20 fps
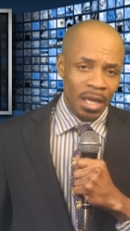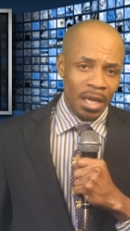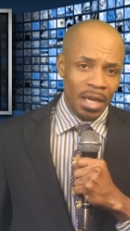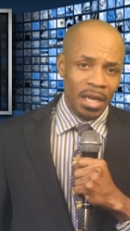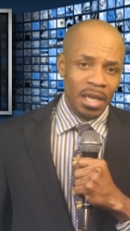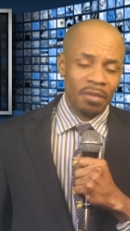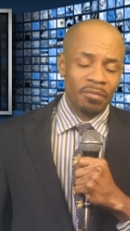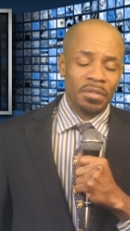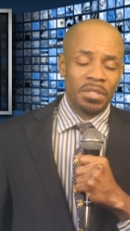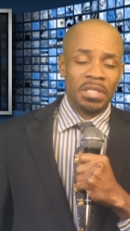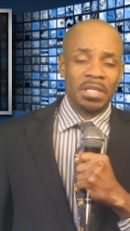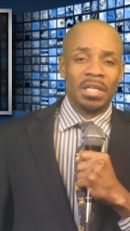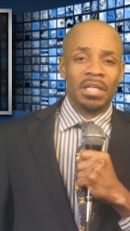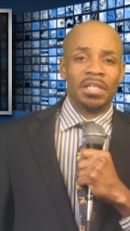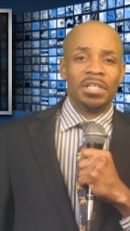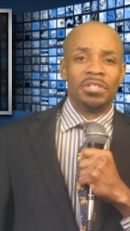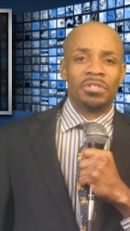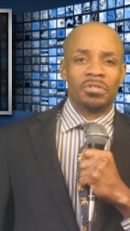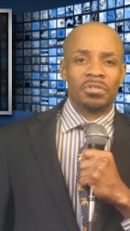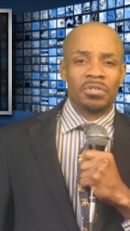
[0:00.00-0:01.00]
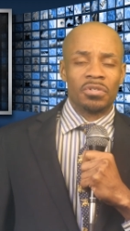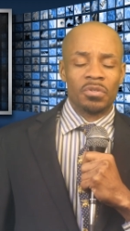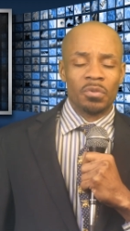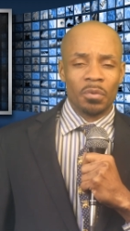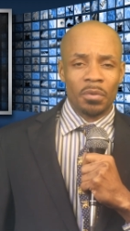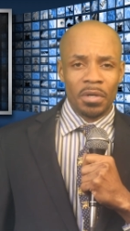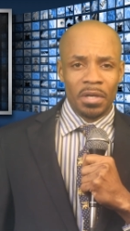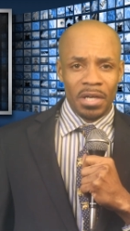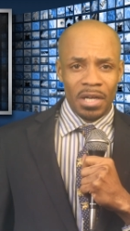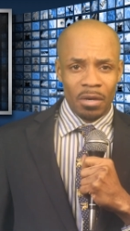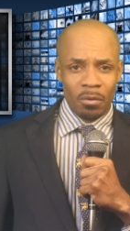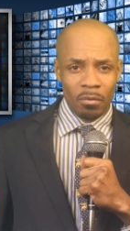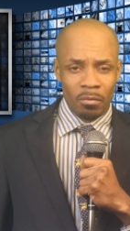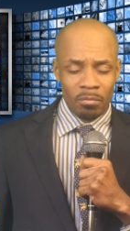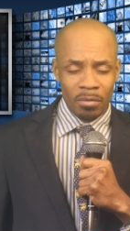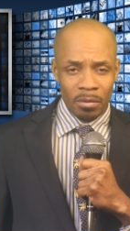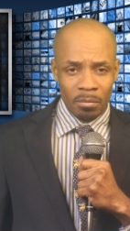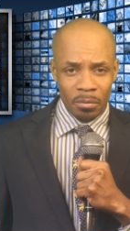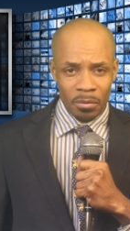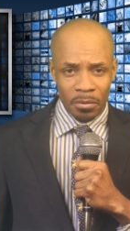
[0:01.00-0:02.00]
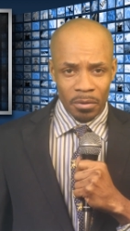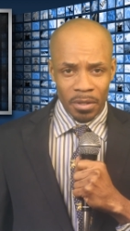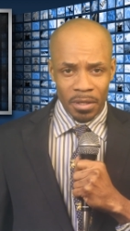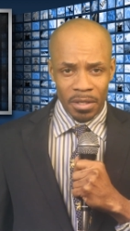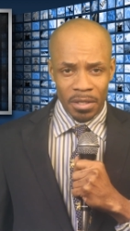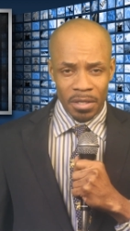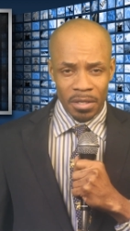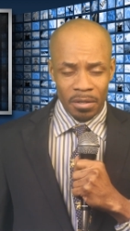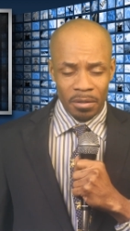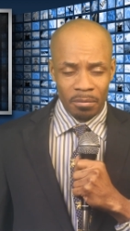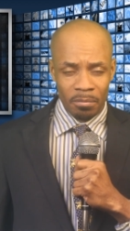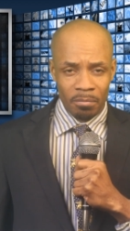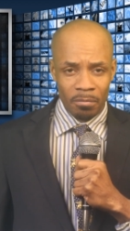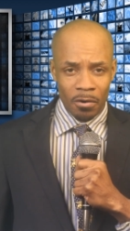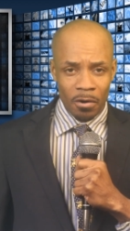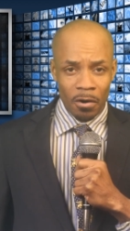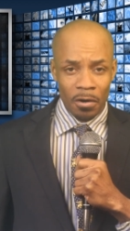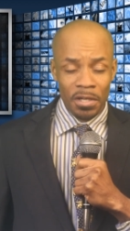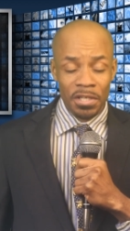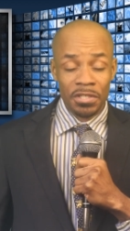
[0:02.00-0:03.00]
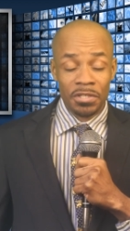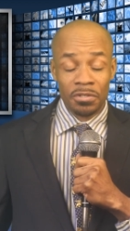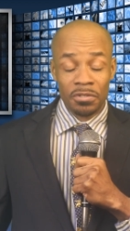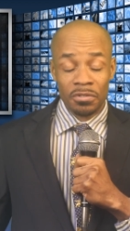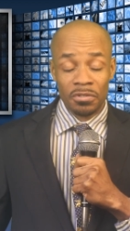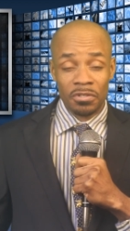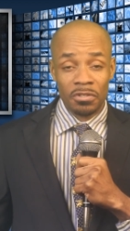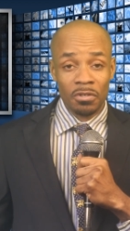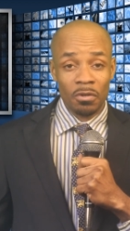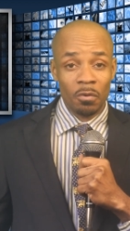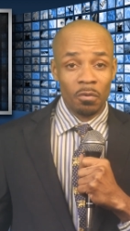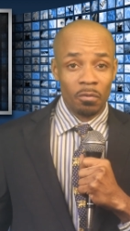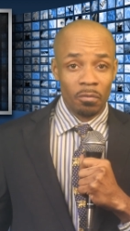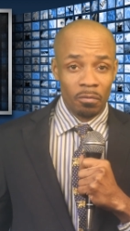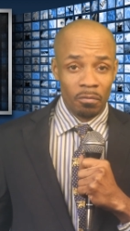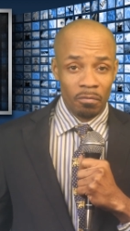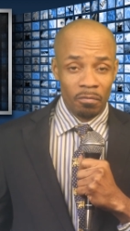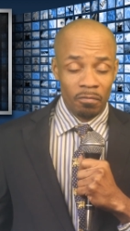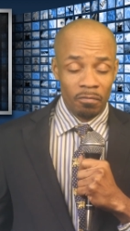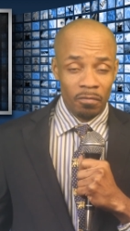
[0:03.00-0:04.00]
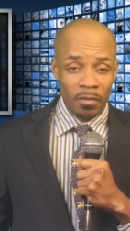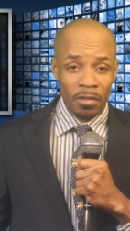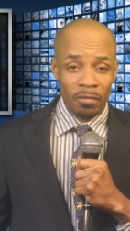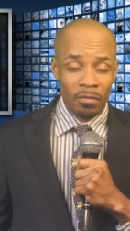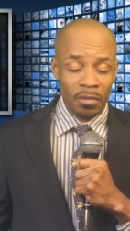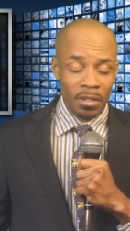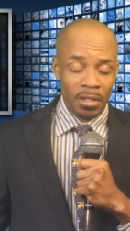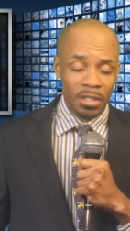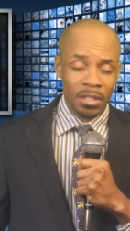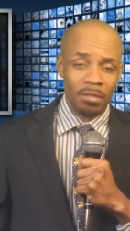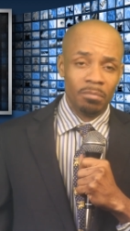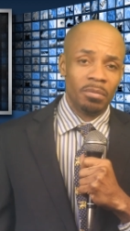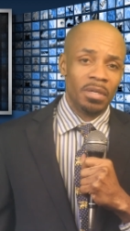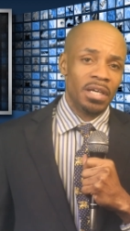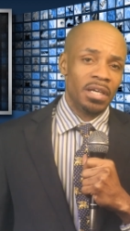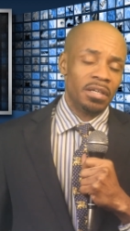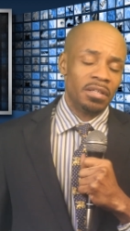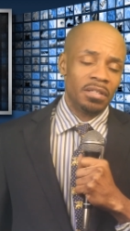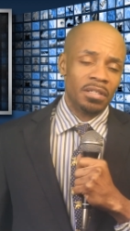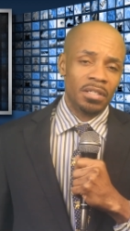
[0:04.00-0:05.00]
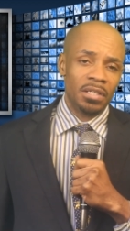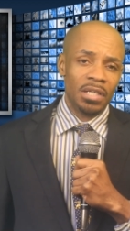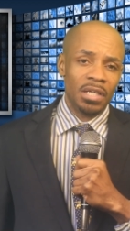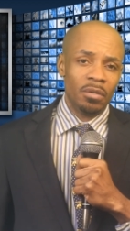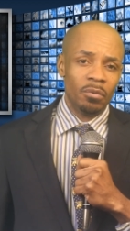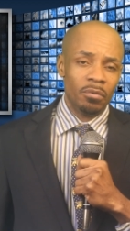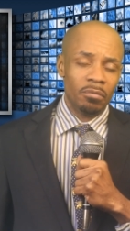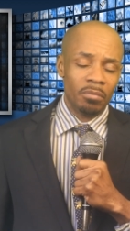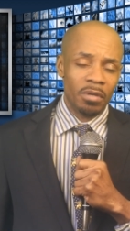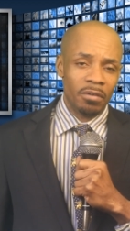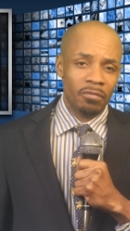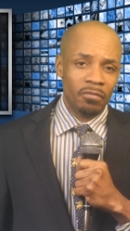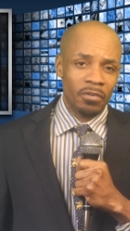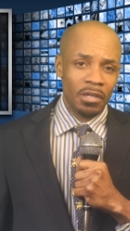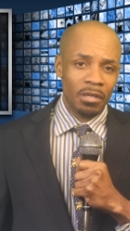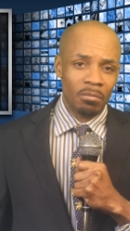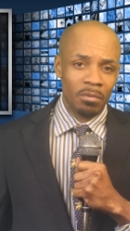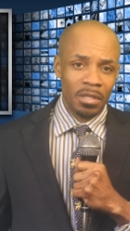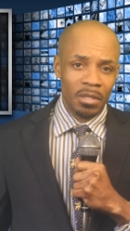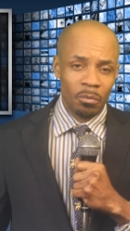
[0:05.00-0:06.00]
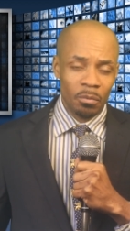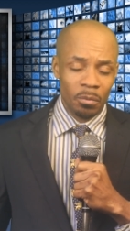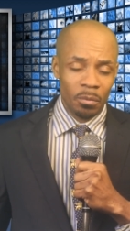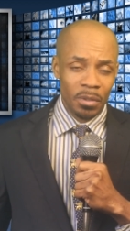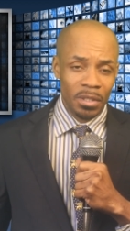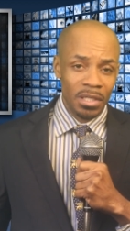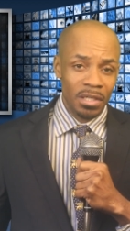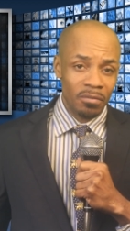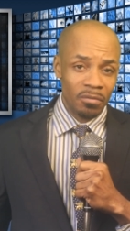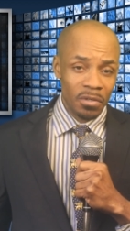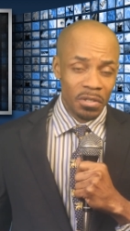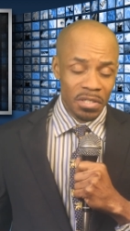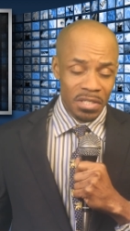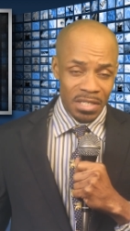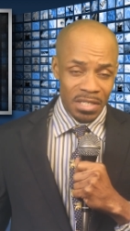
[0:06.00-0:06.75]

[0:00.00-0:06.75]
I have to tell an Easter story, and I remember uh, our Easter so vividly back in the day with my family when we lived on